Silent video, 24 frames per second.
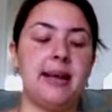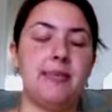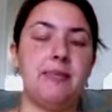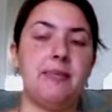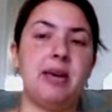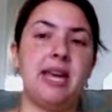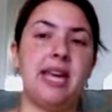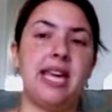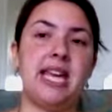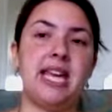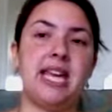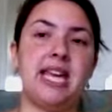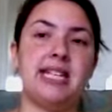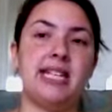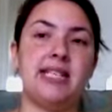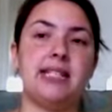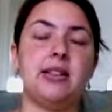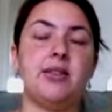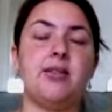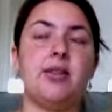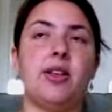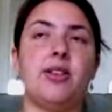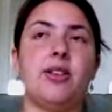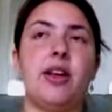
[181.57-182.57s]
and peas and
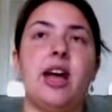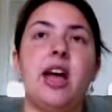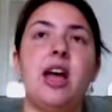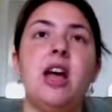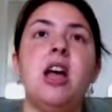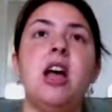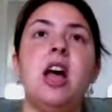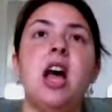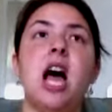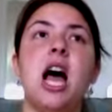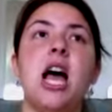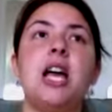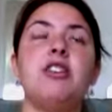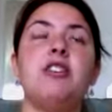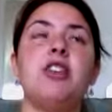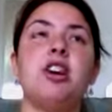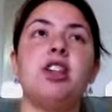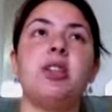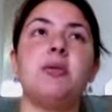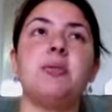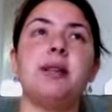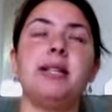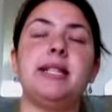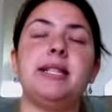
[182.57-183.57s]
stuff like that and
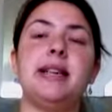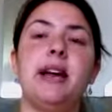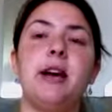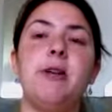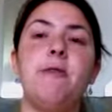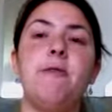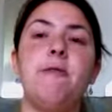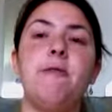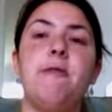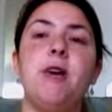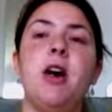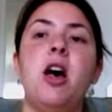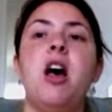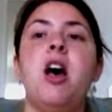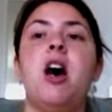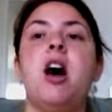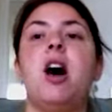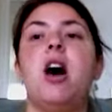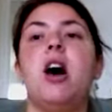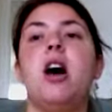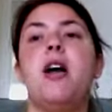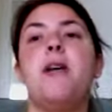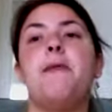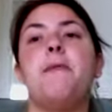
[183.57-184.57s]
growing them myself.
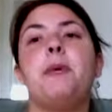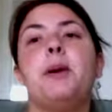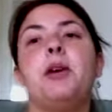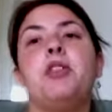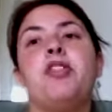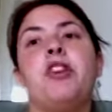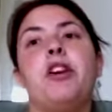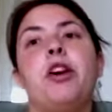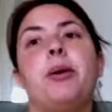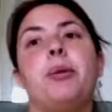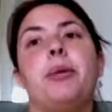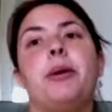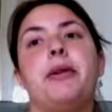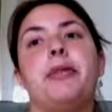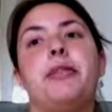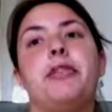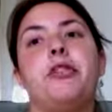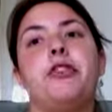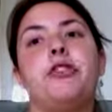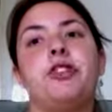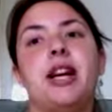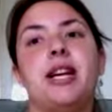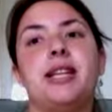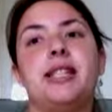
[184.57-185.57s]
I've been growing a bit of
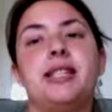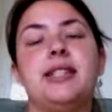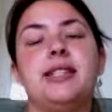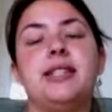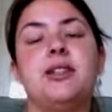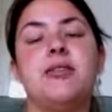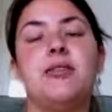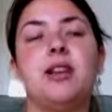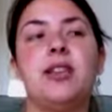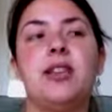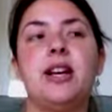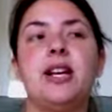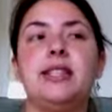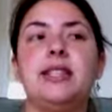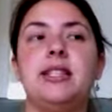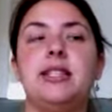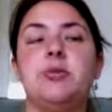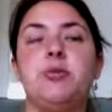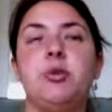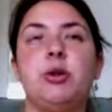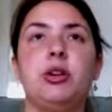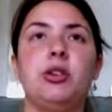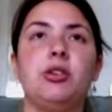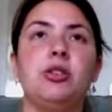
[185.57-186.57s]
cress and stuff like that to
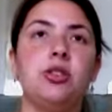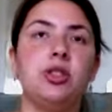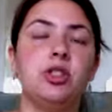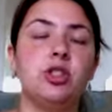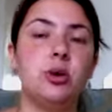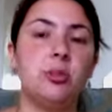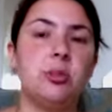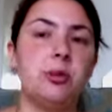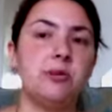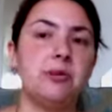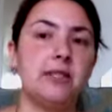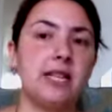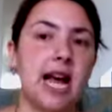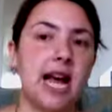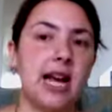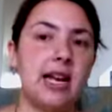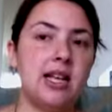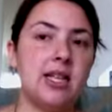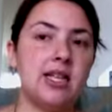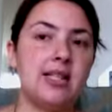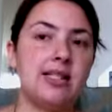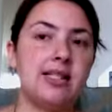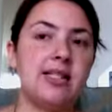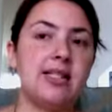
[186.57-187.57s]
sprinkle on the top of
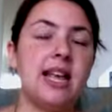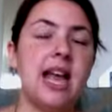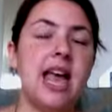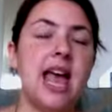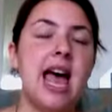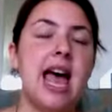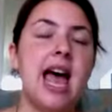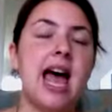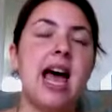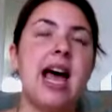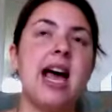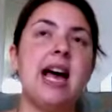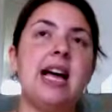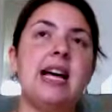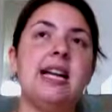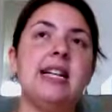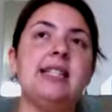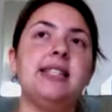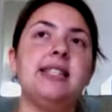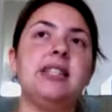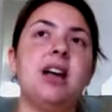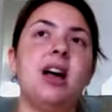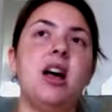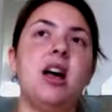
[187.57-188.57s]
salads.
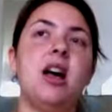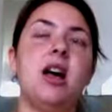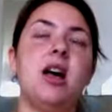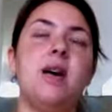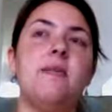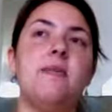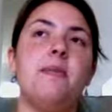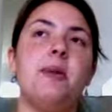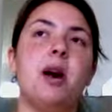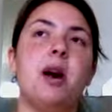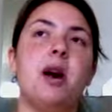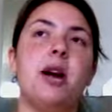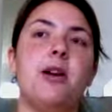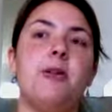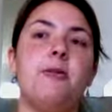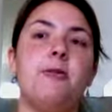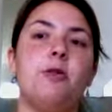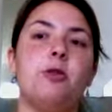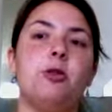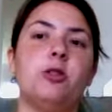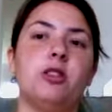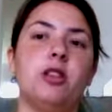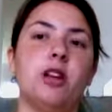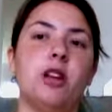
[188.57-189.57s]
And I've
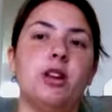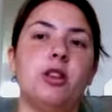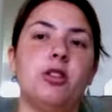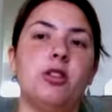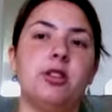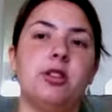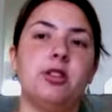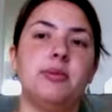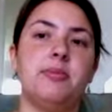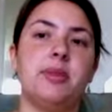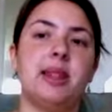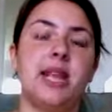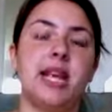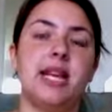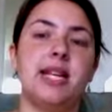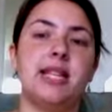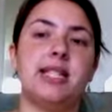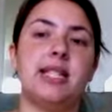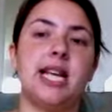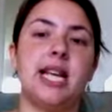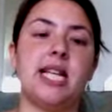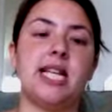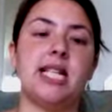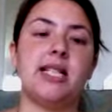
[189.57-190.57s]
also got some
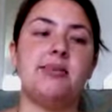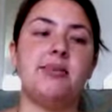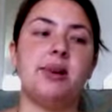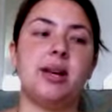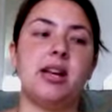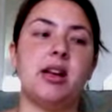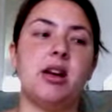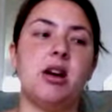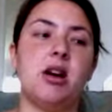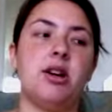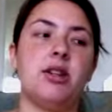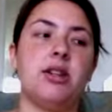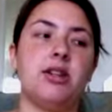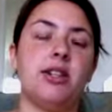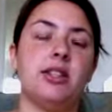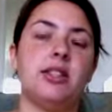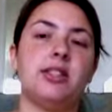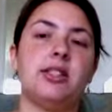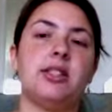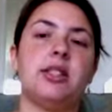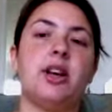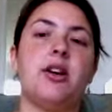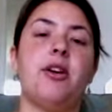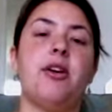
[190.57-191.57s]
things into my
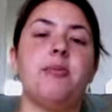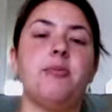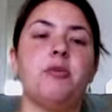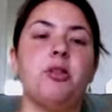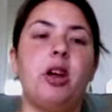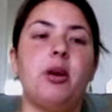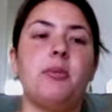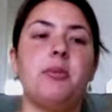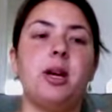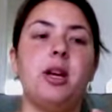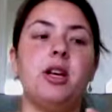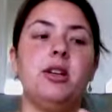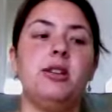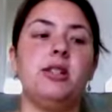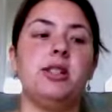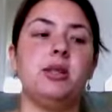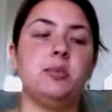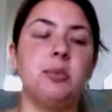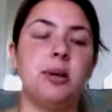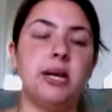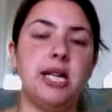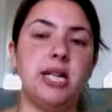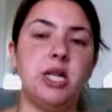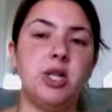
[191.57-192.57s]
garden. So I'm growing my own
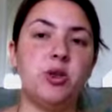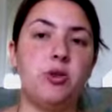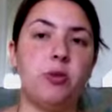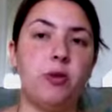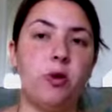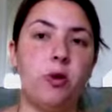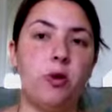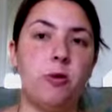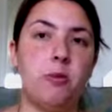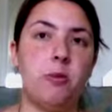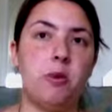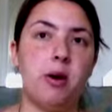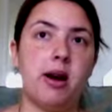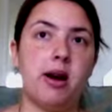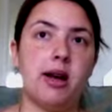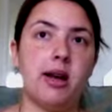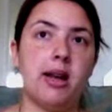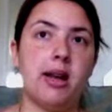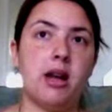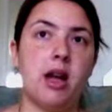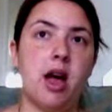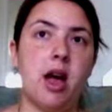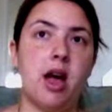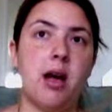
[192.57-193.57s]
spinach for
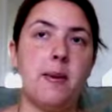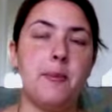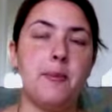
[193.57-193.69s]
my